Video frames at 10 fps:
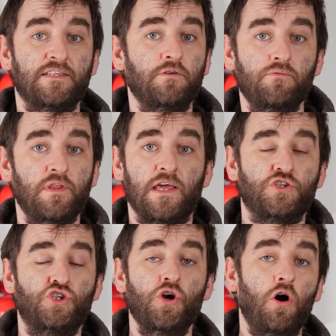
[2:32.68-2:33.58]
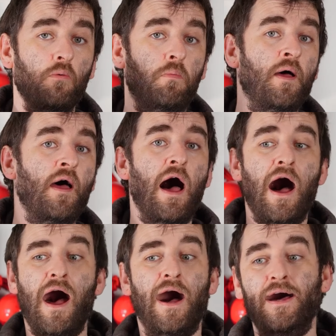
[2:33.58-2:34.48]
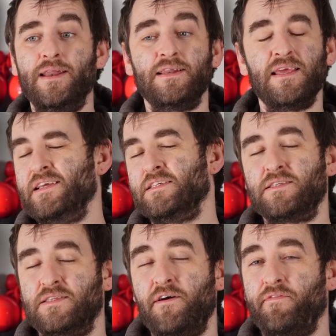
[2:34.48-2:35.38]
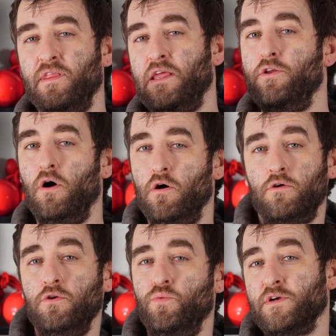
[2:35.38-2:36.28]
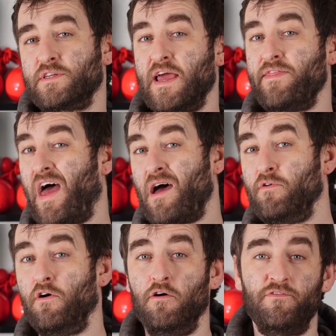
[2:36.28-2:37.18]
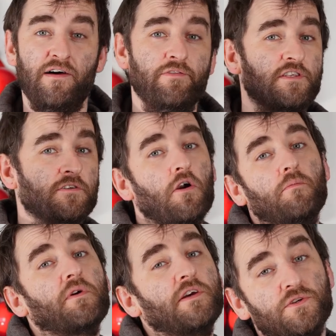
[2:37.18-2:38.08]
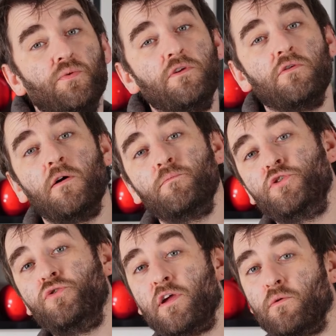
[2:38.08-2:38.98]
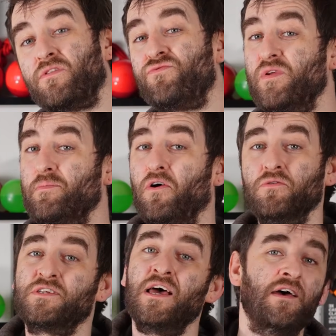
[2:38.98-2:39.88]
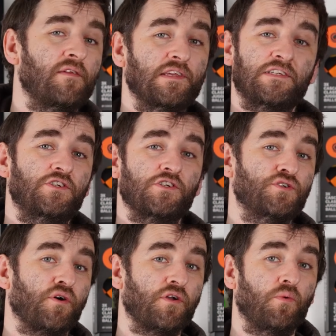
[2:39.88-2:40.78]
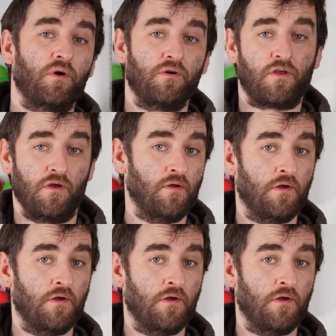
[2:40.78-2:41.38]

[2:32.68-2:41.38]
isn't really a chop, and it's definitely not a good one to get in the habit of at the start, because when you come to doing it with 3 balls, this is just not going to work.